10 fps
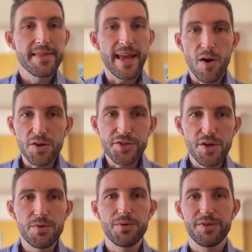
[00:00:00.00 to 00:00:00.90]
They
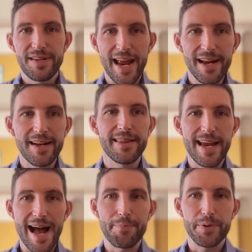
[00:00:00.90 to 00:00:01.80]
also take
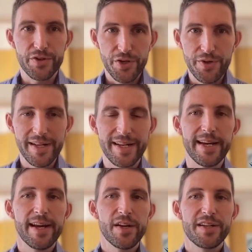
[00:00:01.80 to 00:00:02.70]
the
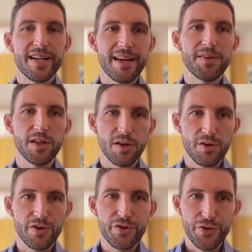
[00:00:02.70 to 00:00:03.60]
opportunity to give a
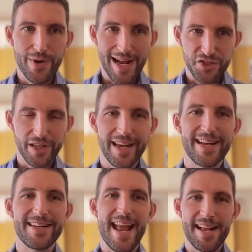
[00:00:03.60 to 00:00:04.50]
learner to actually
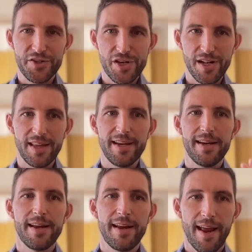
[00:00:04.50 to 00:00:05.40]
intentionally